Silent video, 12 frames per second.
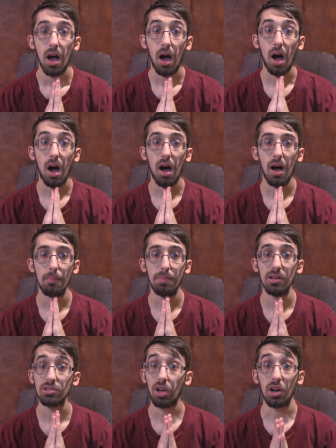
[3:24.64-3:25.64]
uh,
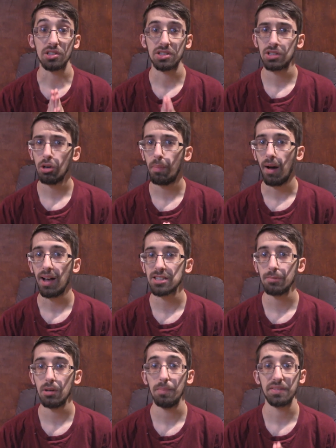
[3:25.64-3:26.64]
builds are still
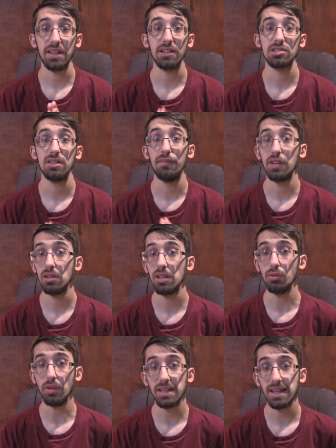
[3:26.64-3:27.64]
possible, but they are severely
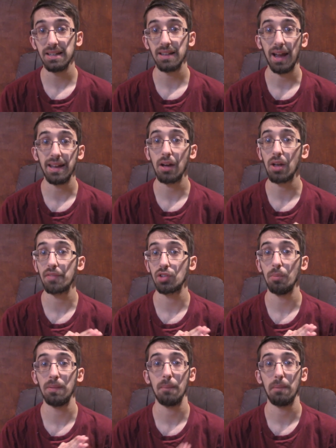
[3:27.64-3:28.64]
weakened, and now you have to
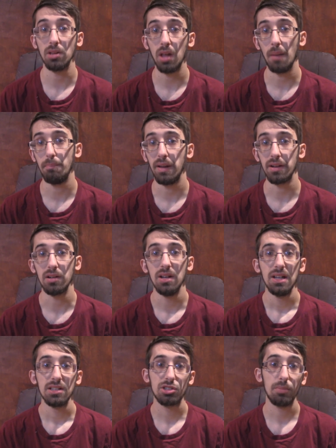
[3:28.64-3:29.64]
open up a lot better.
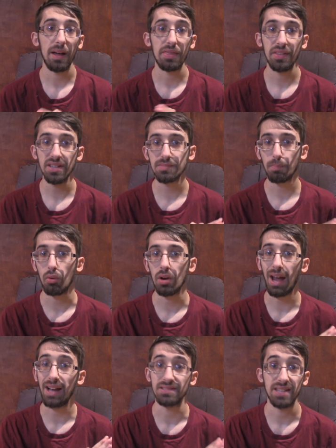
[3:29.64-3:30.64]
So by this point,
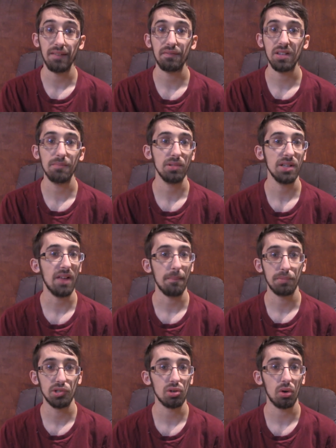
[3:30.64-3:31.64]
I definitely believe that
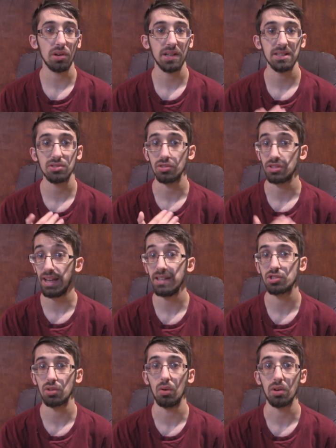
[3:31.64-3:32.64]
Pure Orcust or
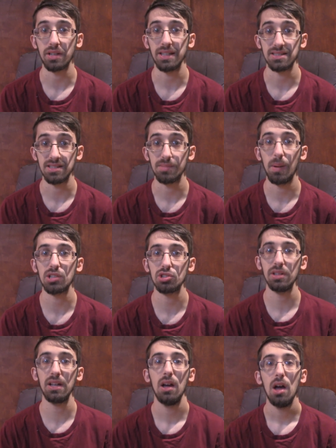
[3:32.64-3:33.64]
Danger Orcust
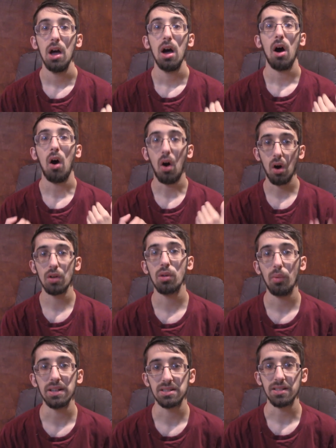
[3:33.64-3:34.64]
especially are the
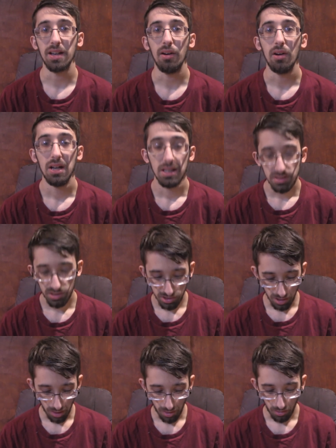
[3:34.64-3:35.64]
way to go.
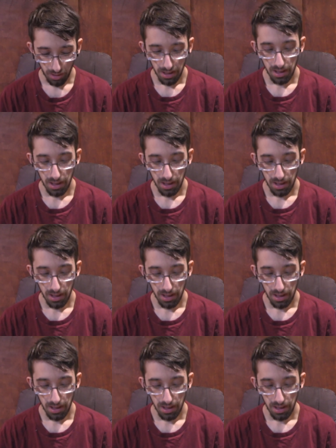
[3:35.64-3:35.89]
So